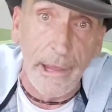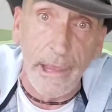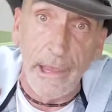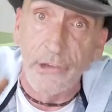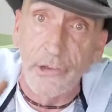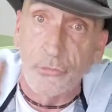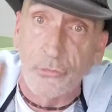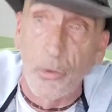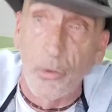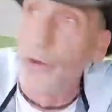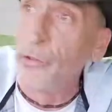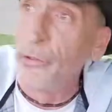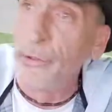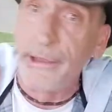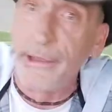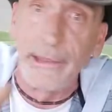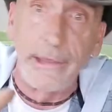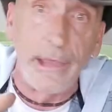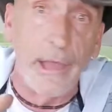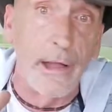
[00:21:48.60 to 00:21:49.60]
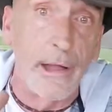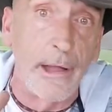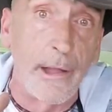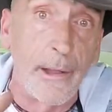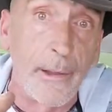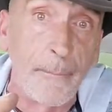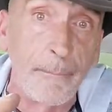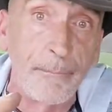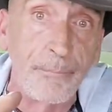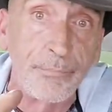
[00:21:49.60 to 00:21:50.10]
is really
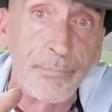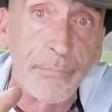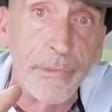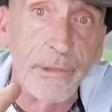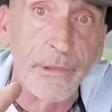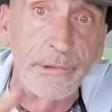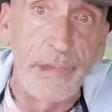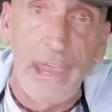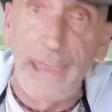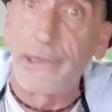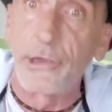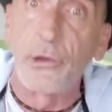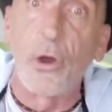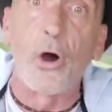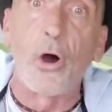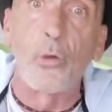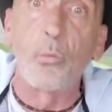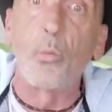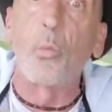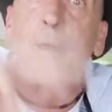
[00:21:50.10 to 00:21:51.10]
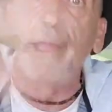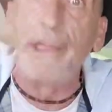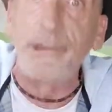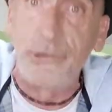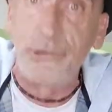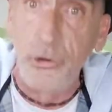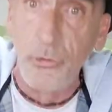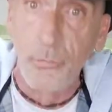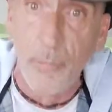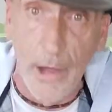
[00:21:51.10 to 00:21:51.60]
taken on way
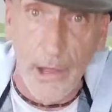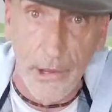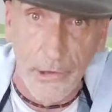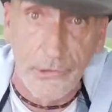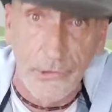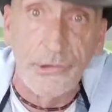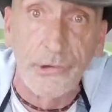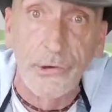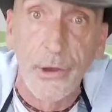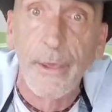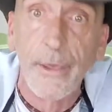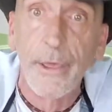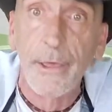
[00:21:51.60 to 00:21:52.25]
too much,